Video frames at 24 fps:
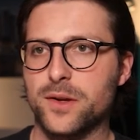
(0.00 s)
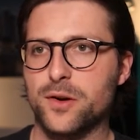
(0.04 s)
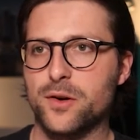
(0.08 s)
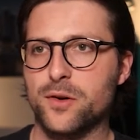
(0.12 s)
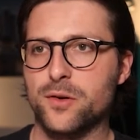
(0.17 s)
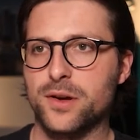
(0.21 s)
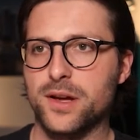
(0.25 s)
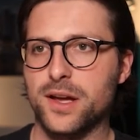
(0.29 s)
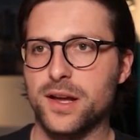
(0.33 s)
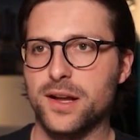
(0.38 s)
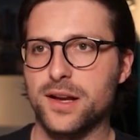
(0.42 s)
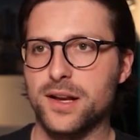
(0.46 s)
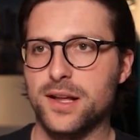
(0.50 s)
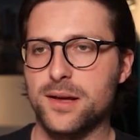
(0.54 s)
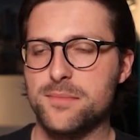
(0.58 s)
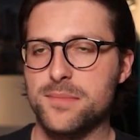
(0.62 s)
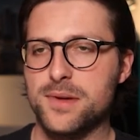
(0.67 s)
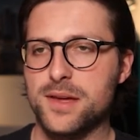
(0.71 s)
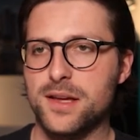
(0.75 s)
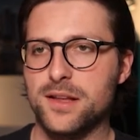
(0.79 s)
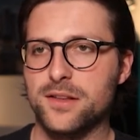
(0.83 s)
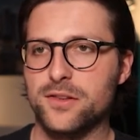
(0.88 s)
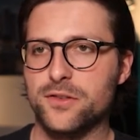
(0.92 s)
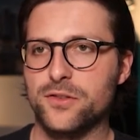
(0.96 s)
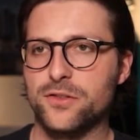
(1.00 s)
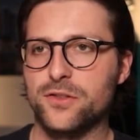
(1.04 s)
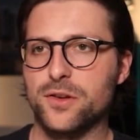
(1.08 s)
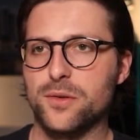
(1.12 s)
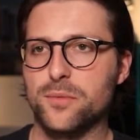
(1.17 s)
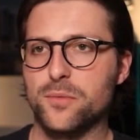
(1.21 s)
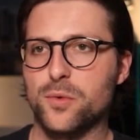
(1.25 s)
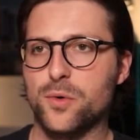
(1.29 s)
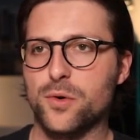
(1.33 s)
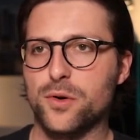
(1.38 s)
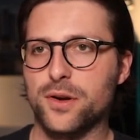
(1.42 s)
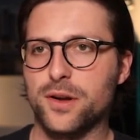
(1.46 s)
Okay, let me enter
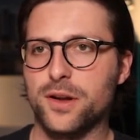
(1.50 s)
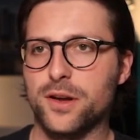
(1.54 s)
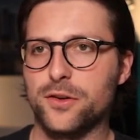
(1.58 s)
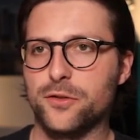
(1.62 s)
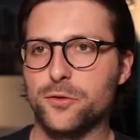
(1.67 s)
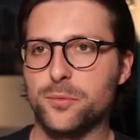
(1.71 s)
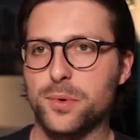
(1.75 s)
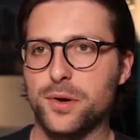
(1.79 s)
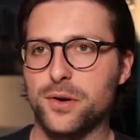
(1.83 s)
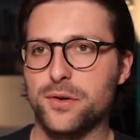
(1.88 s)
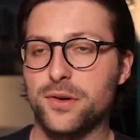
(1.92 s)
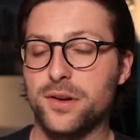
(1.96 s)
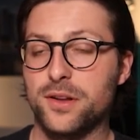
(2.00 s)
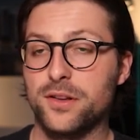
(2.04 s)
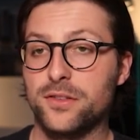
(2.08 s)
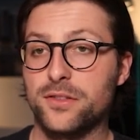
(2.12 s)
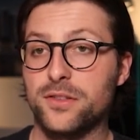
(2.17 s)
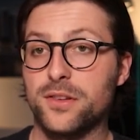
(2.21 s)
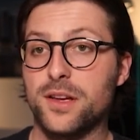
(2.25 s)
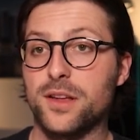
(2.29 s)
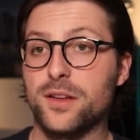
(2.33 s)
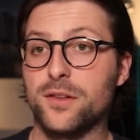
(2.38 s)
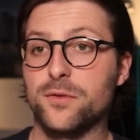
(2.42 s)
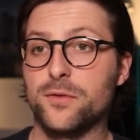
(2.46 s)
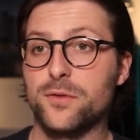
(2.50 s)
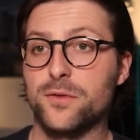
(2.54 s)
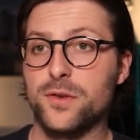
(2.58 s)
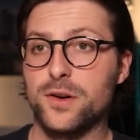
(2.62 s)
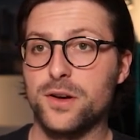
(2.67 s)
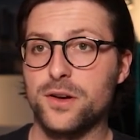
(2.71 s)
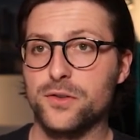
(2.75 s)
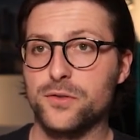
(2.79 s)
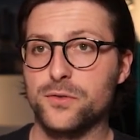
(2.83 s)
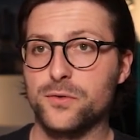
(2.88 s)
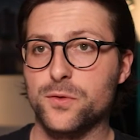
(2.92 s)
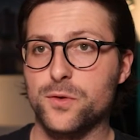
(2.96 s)
some working experience and
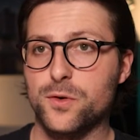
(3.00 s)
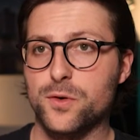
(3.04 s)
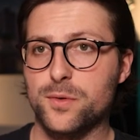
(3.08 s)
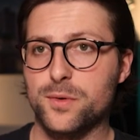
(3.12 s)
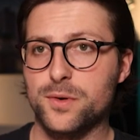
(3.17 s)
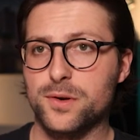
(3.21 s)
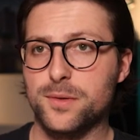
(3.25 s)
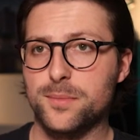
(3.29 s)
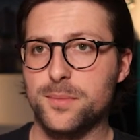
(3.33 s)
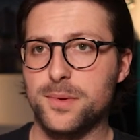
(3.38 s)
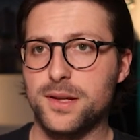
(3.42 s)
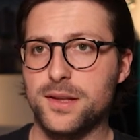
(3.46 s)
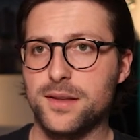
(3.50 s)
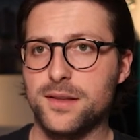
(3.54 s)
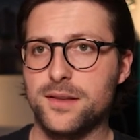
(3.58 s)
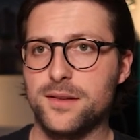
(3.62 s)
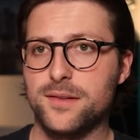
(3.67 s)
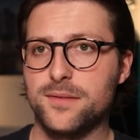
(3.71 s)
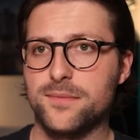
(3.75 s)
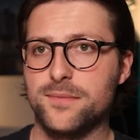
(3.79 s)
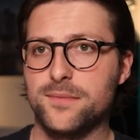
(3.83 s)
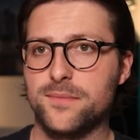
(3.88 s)
fast forward a bit.